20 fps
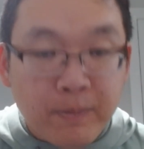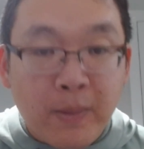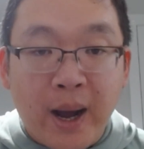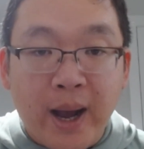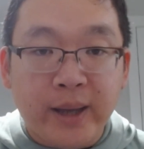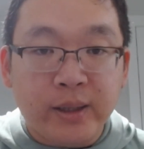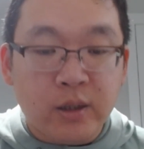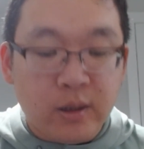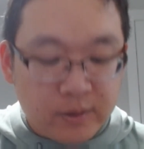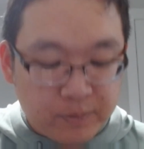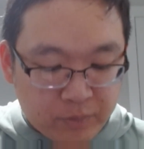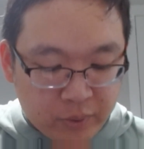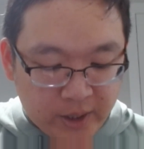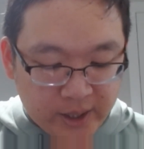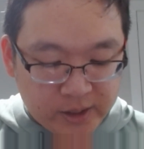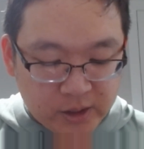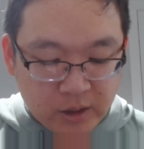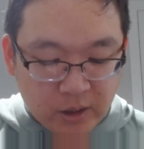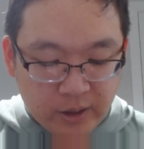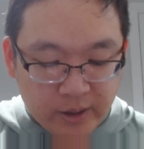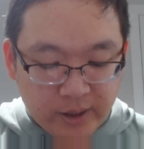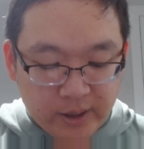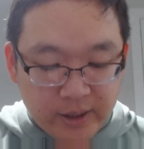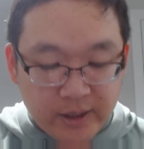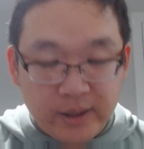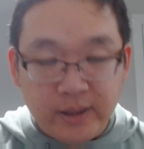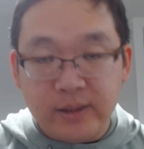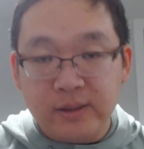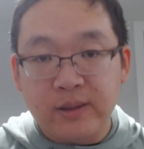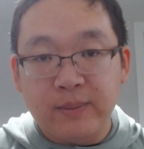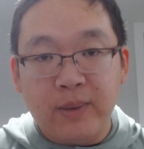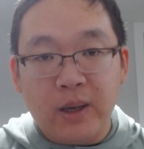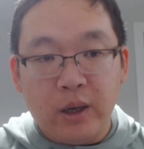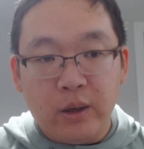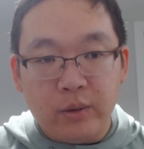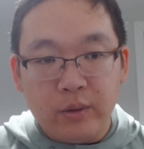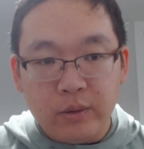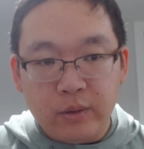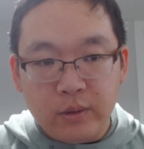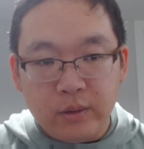my price target is
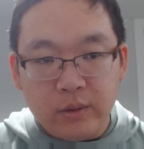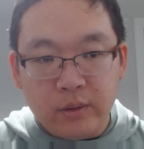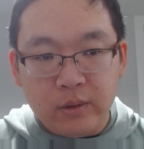about